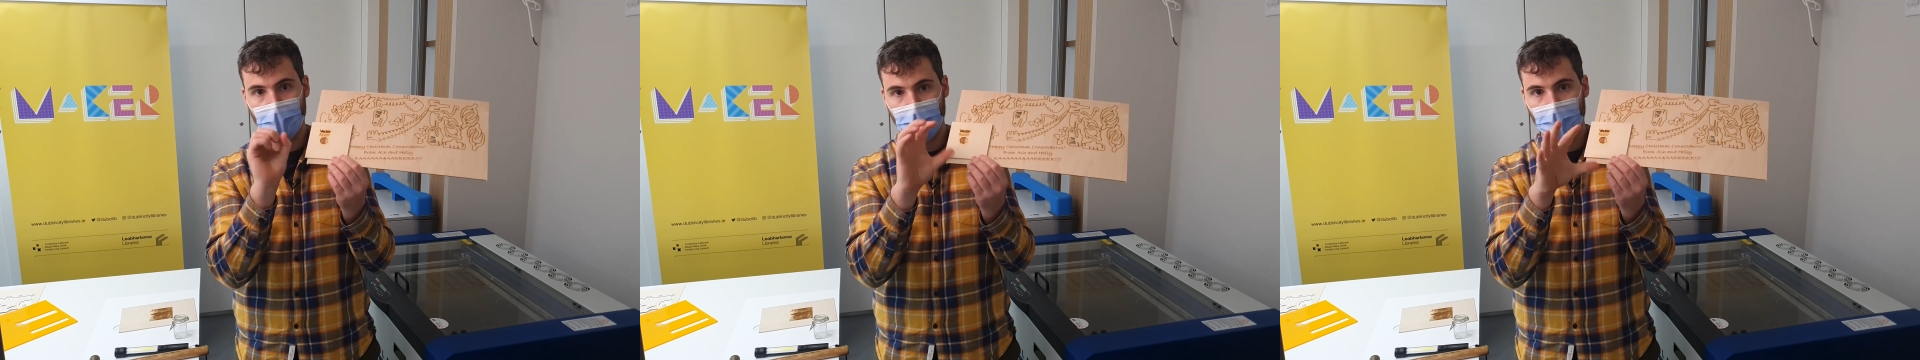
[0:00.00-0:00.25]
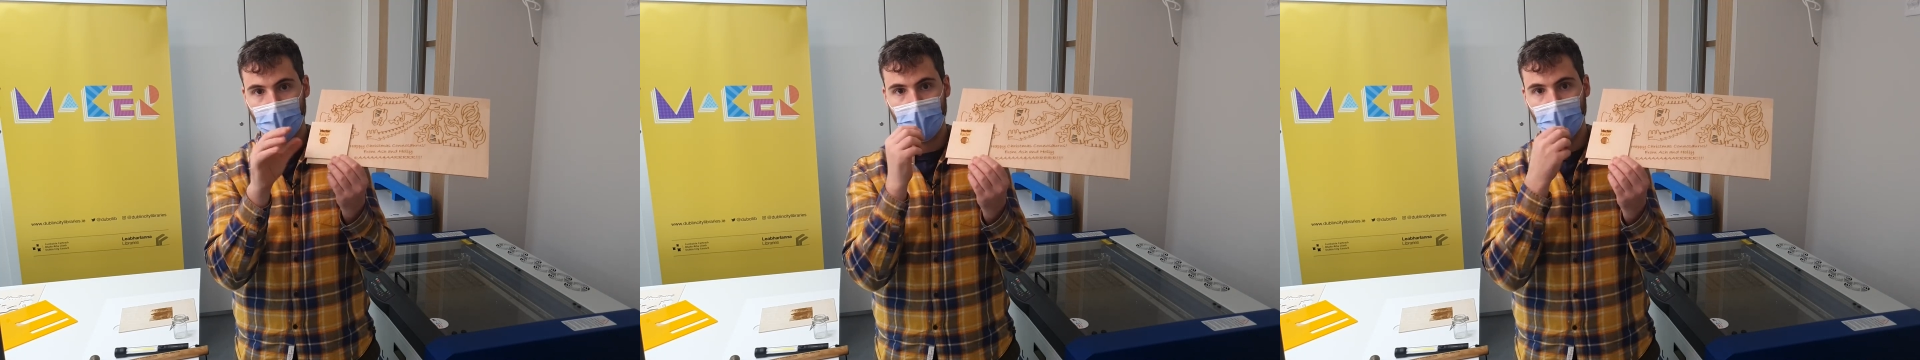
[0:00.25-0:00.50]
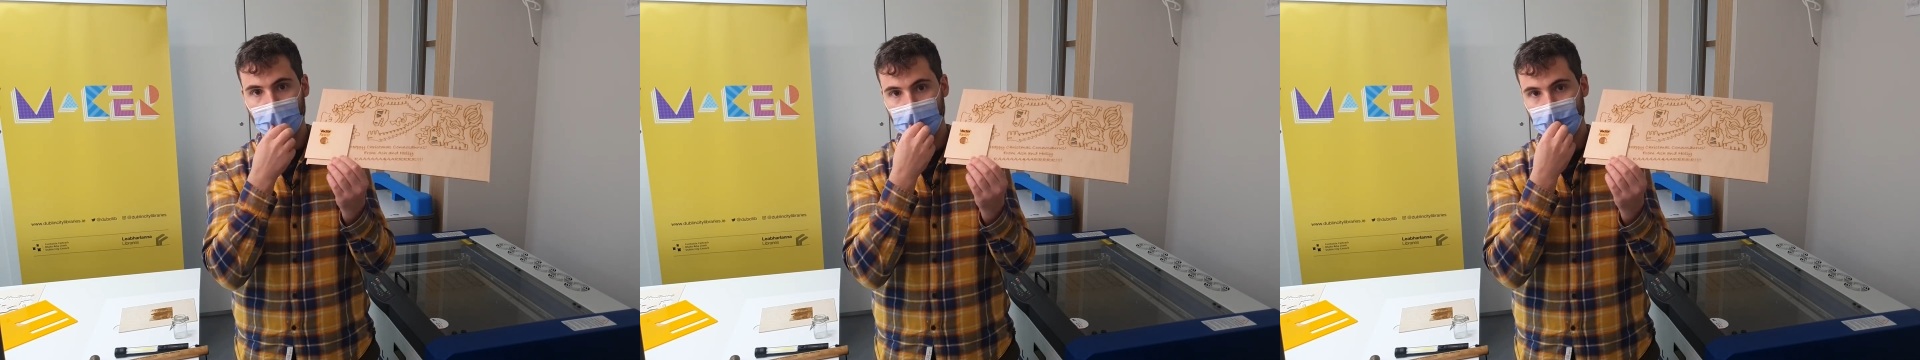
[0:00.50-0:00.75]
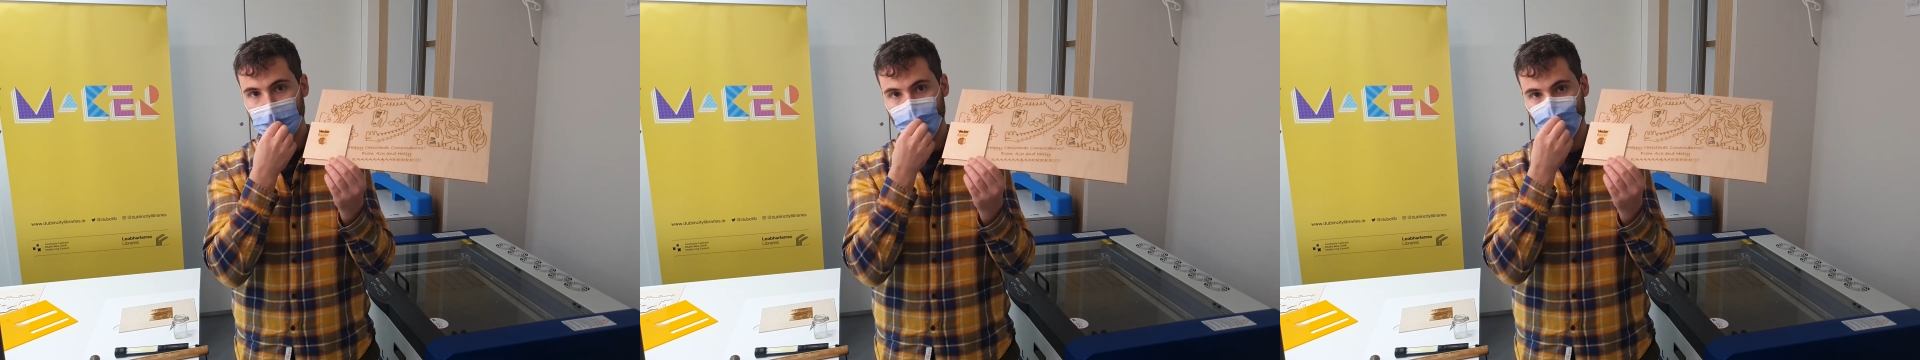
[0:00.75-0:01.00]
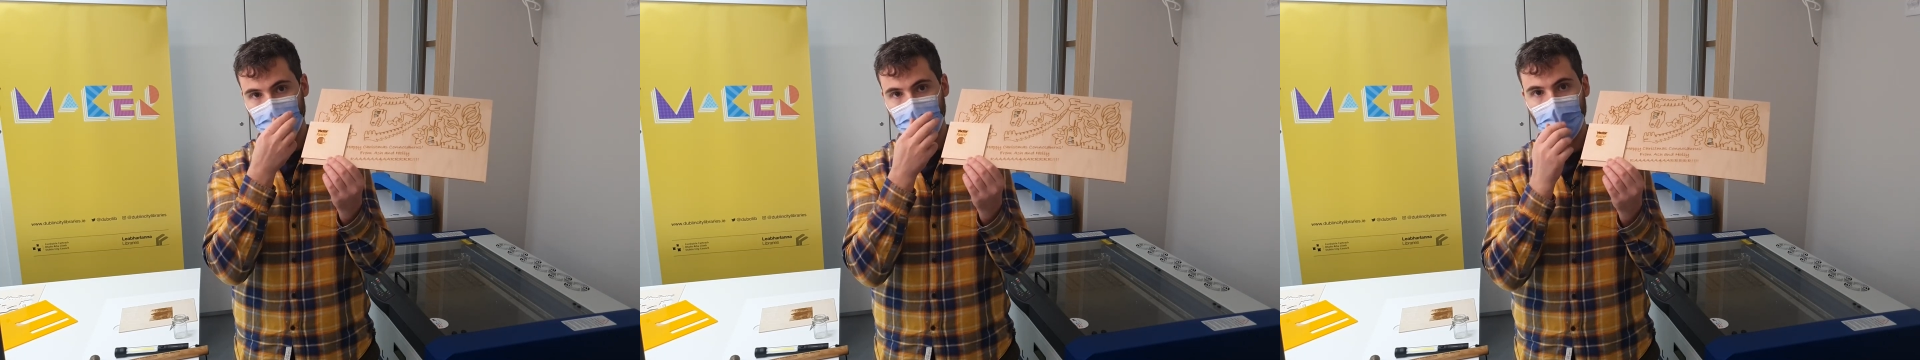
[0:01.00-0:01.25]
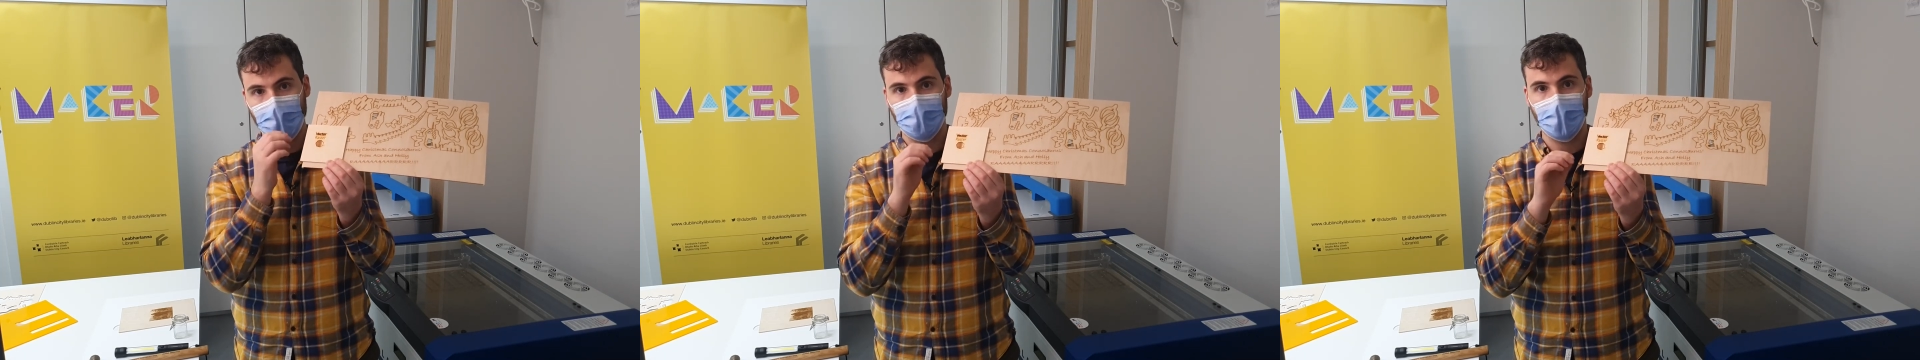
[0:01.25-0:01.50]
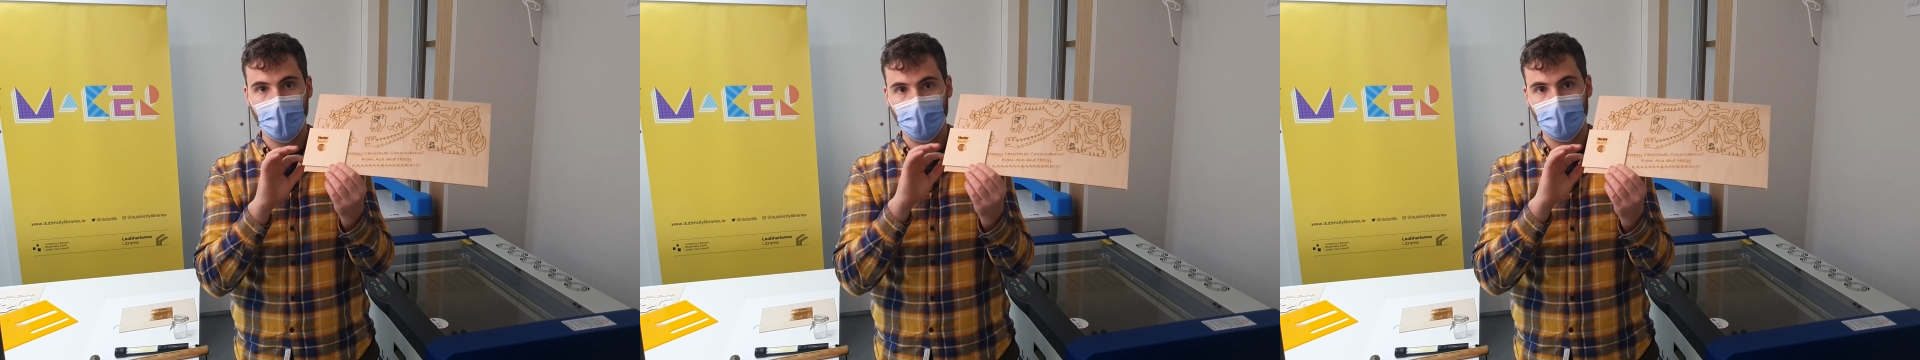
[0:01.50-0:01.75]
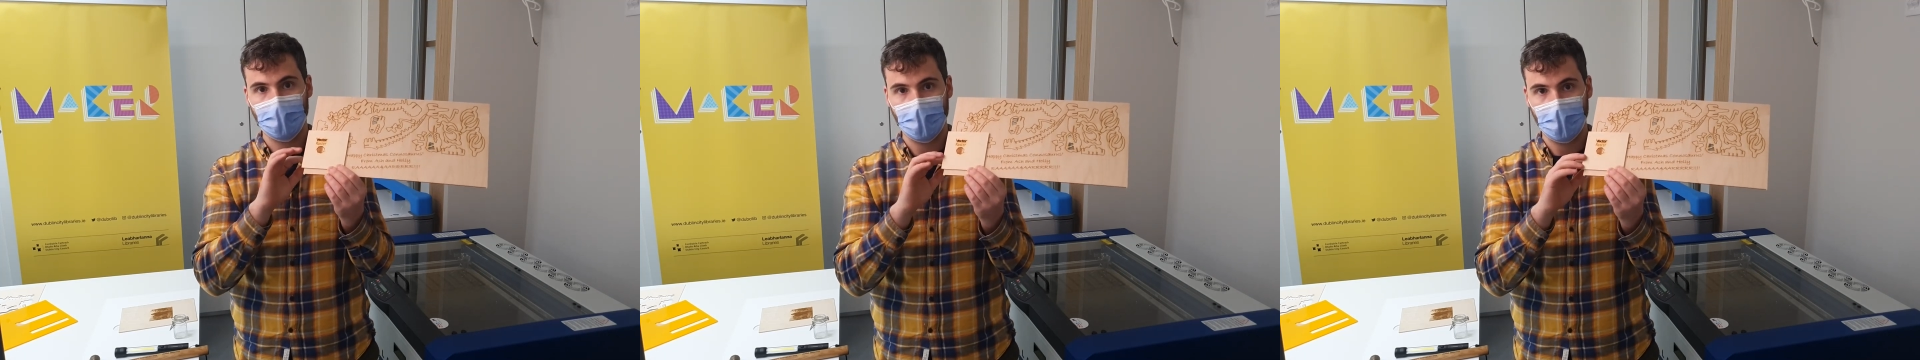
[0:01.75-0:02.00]
on and off to carve out
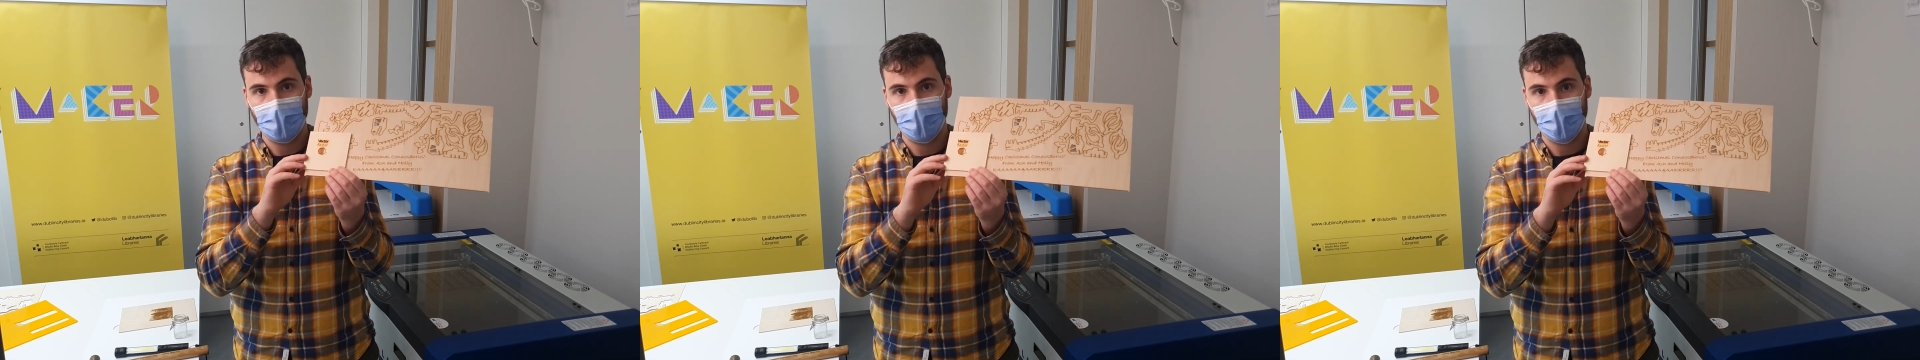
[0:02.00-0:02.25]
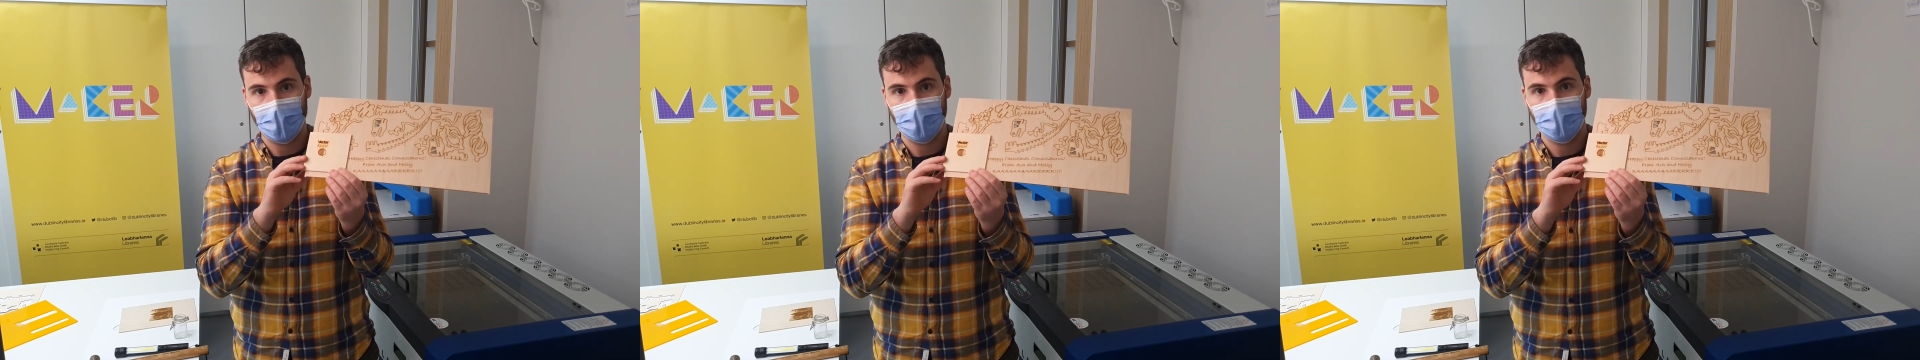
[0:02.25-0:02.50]
an area.